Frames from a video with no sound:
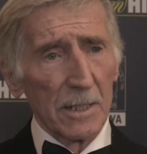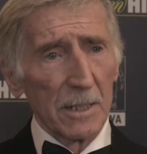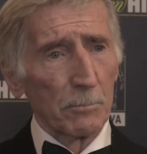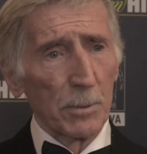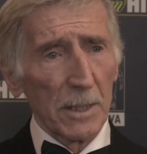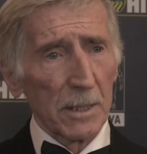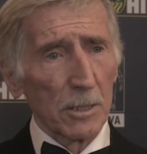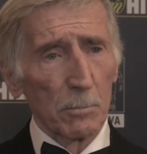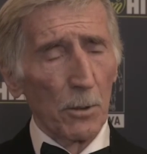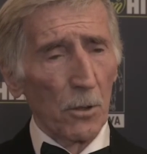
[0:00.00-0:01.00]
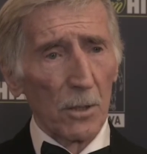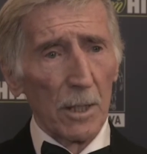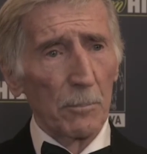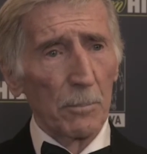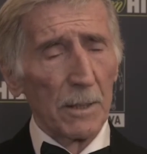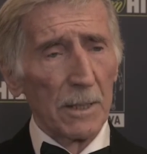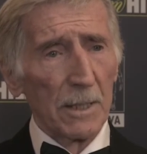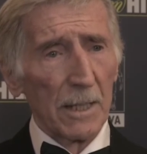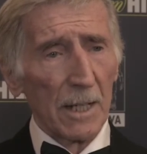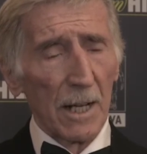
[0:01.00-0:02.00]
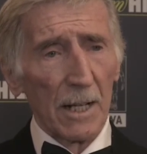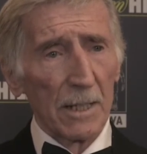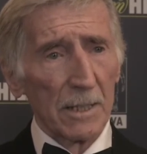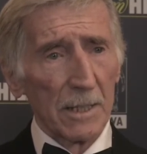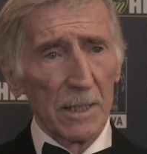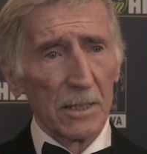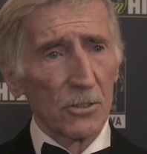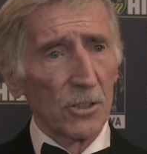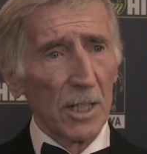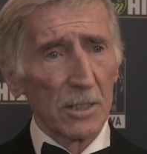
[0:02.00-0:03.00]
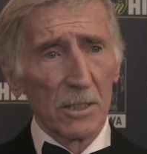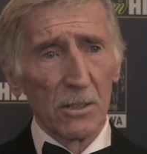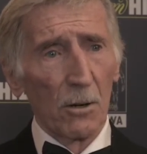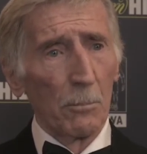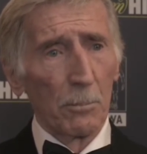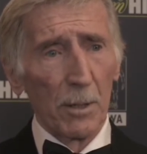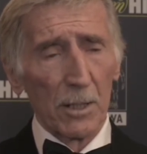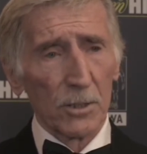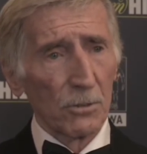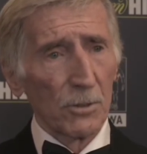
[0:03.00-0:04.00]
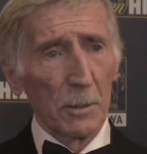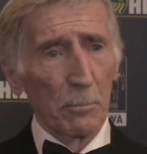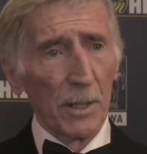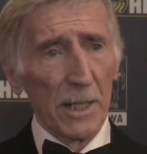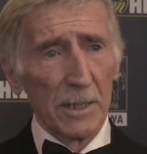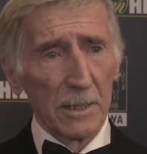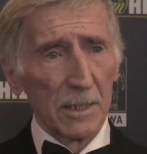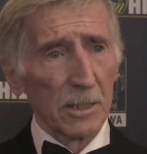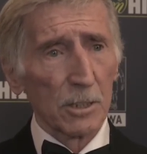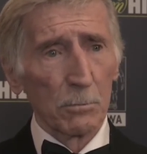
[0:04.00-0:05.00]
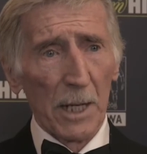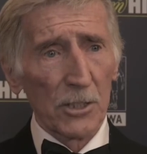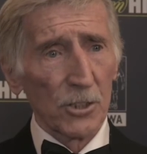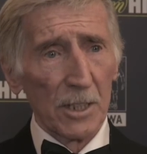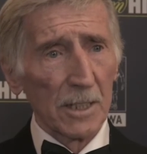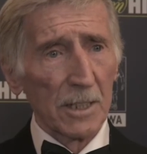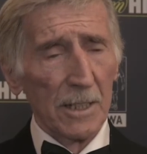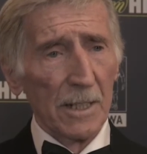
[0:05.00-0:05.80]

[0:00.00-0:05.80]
he's picked this ball up and he's just gone past three players and smashed it.